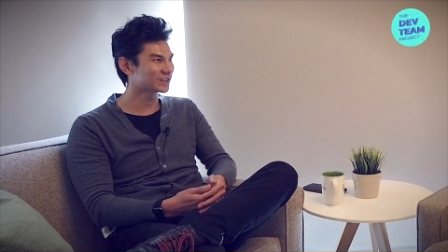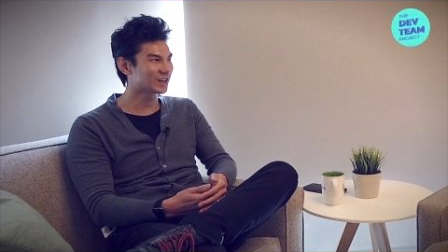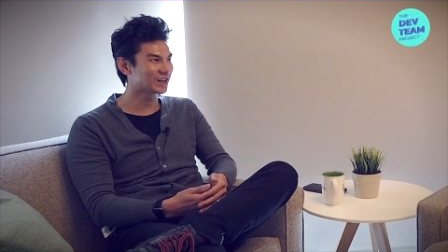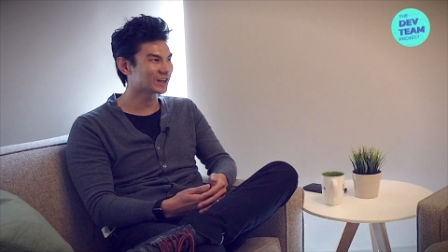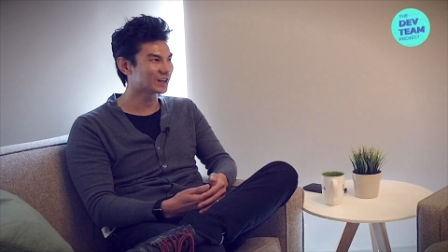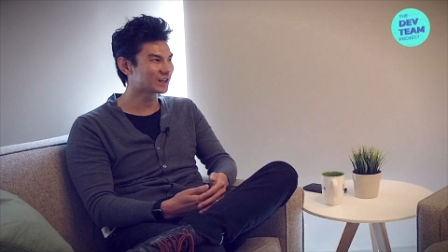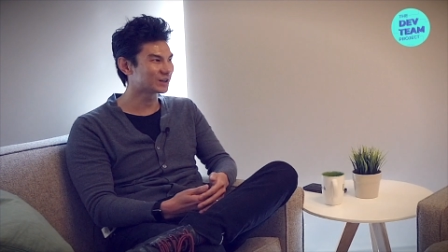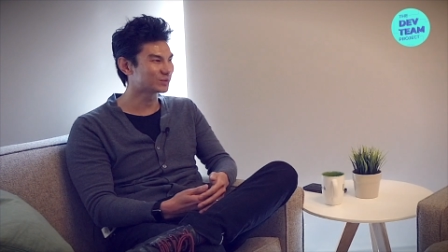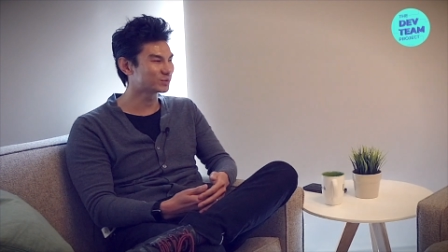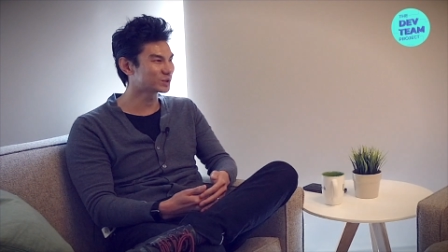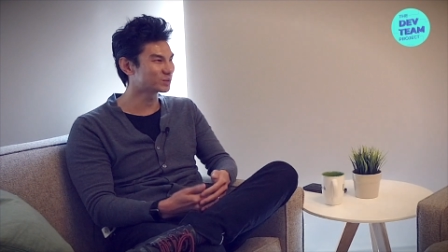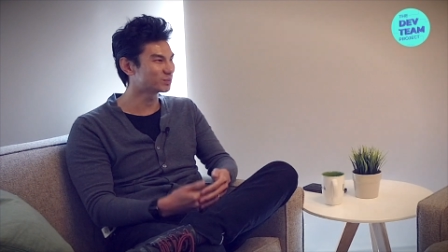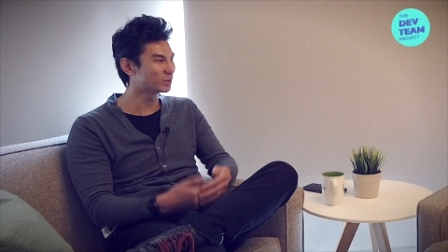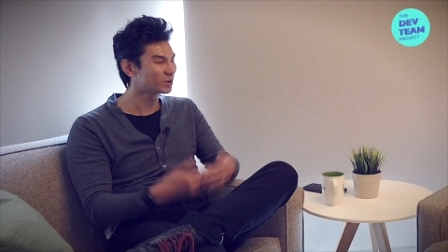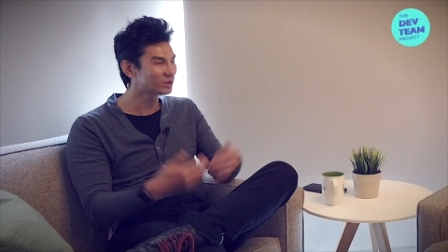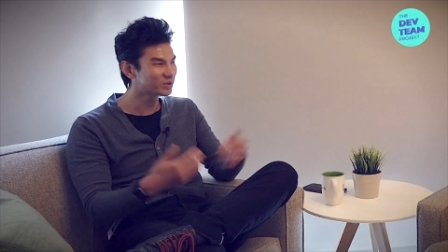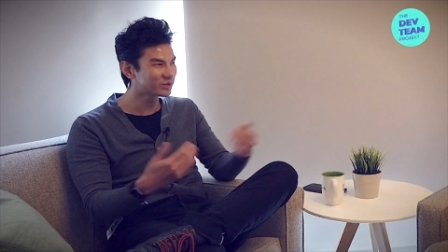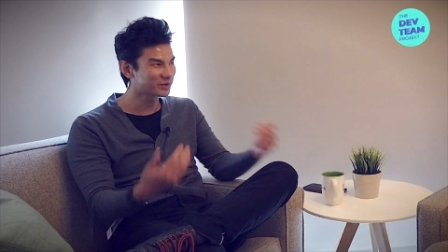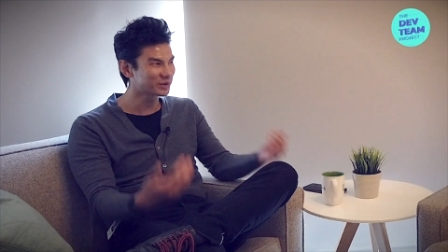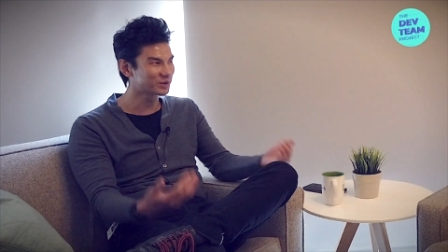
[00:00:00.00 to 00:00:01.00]
but the
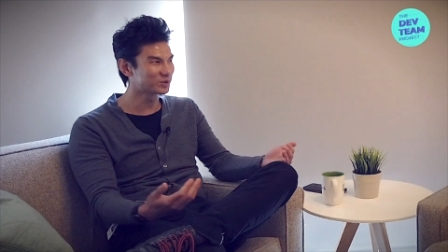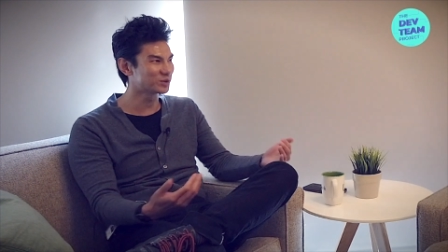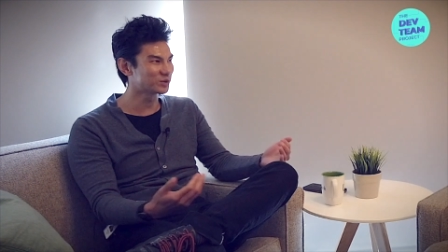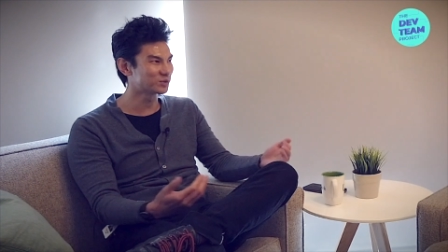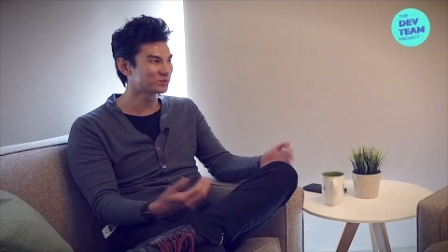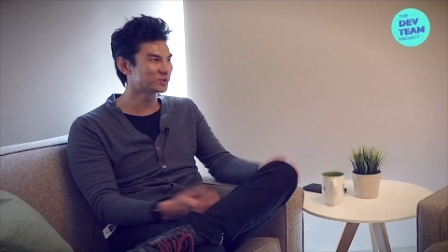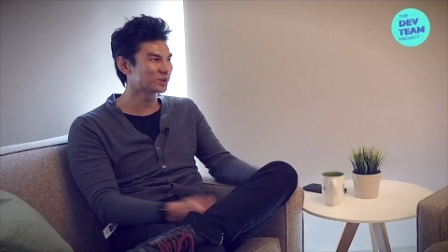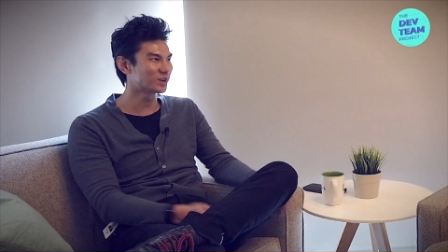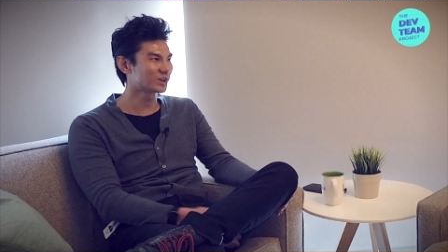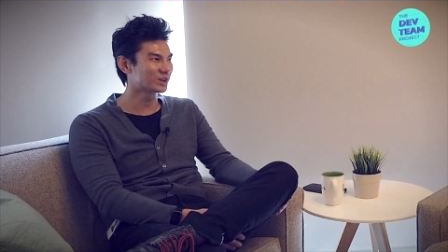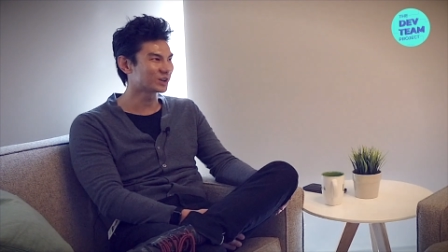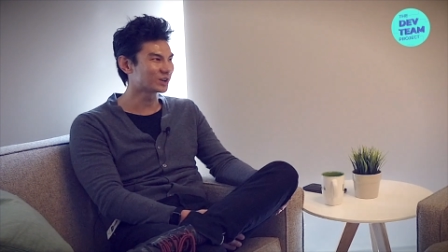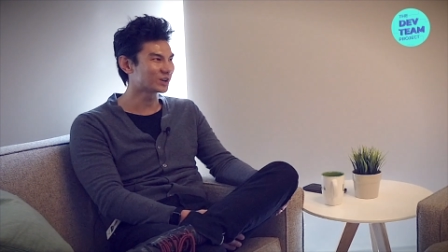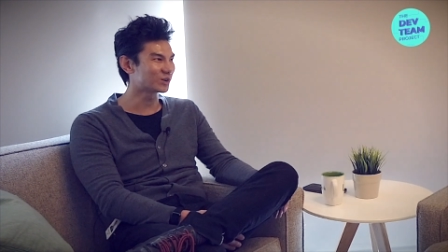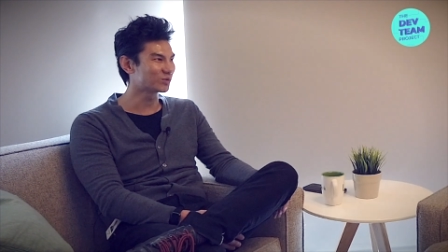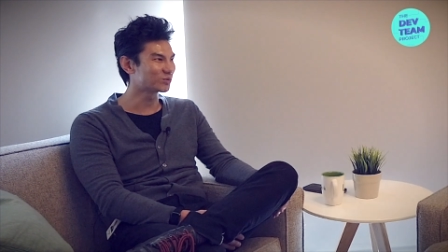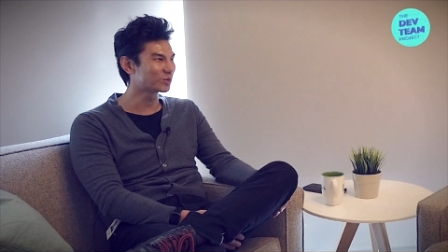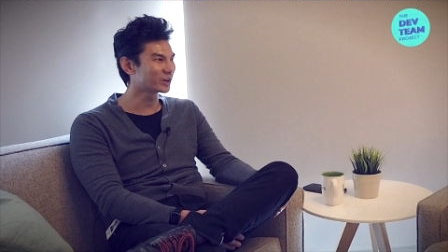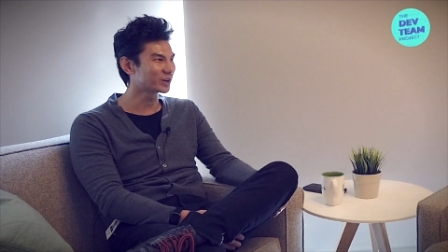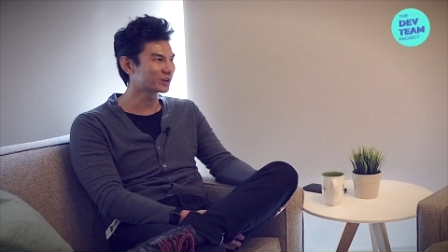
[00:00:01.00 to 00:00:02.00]
bulk of them
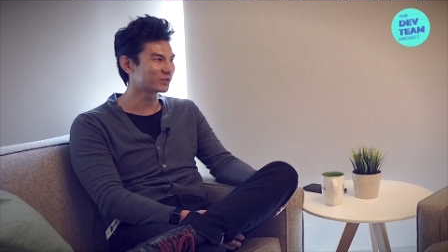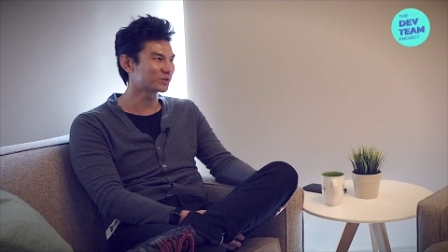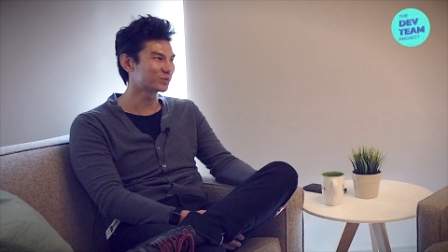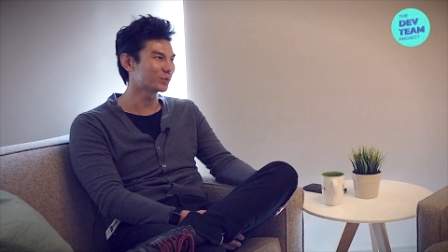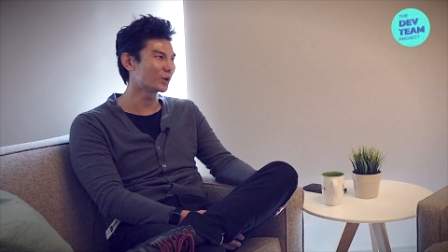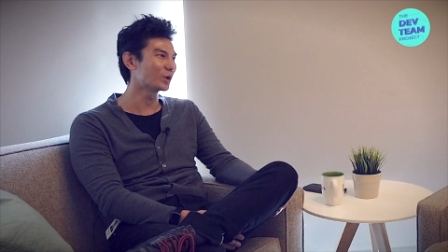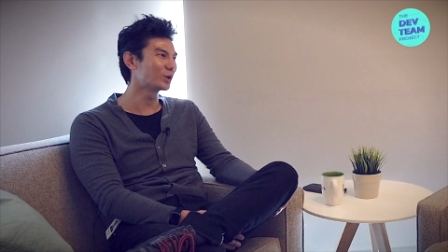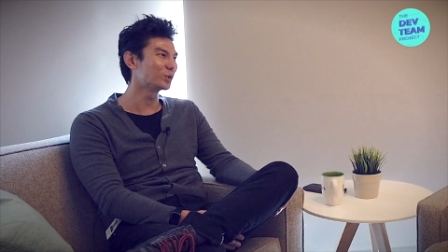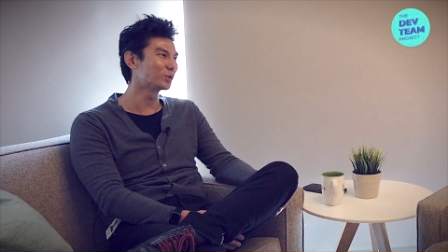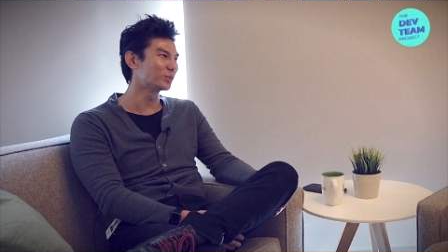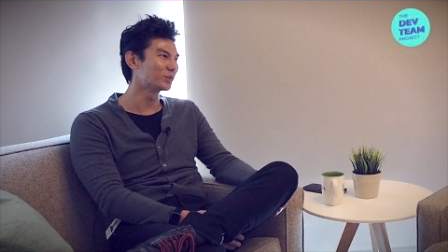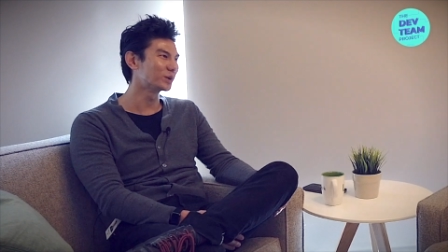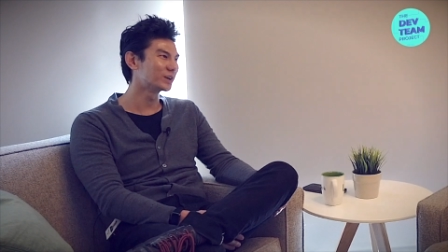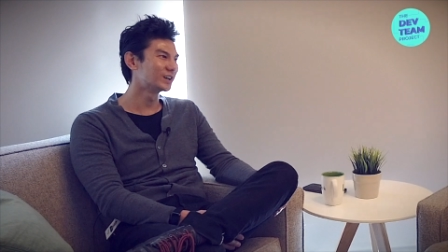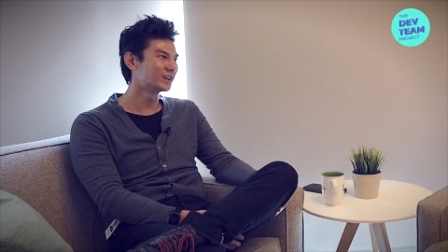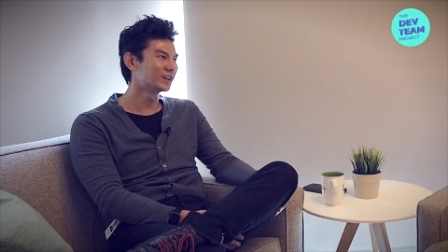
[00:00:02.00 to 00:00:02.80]
are working from home.